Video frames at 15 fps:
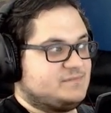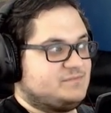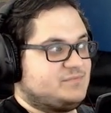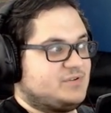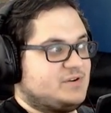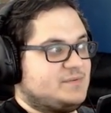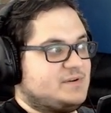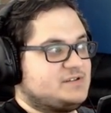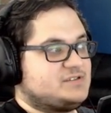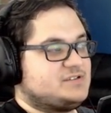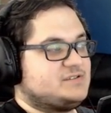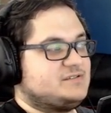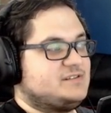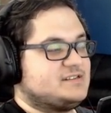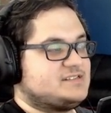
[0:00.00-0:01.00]
pretty
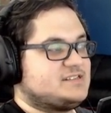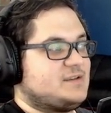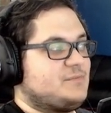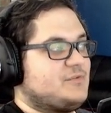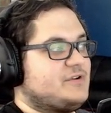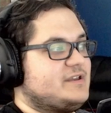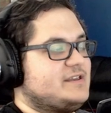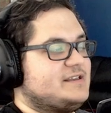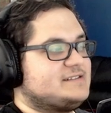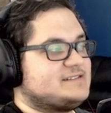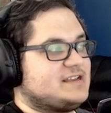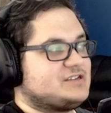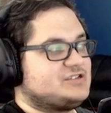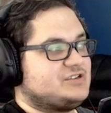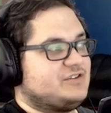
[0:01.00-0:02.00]
much. The summary is
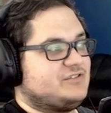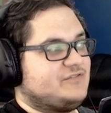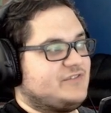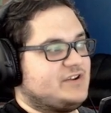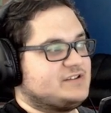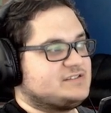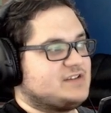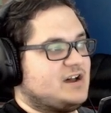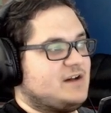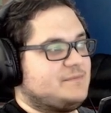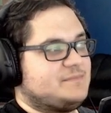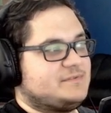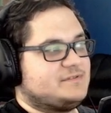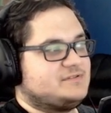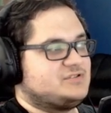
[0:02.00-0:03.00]
actually on the very top,
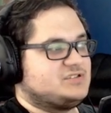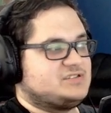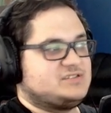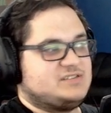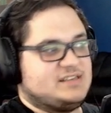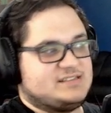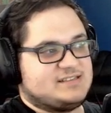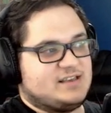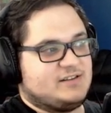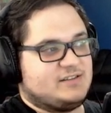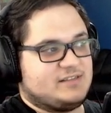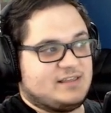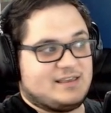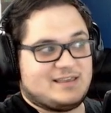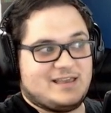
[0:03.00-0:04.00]
just
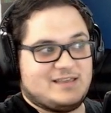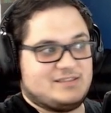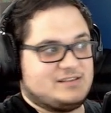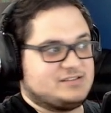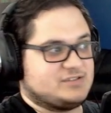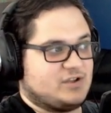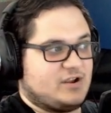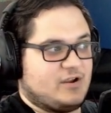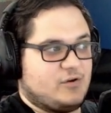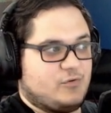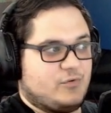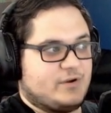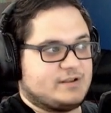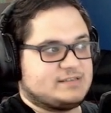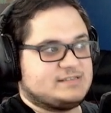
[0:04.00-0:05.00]
detailing like, hey, these are how it
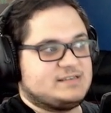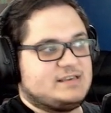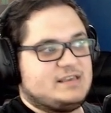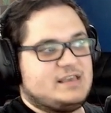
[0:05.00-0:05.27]
works.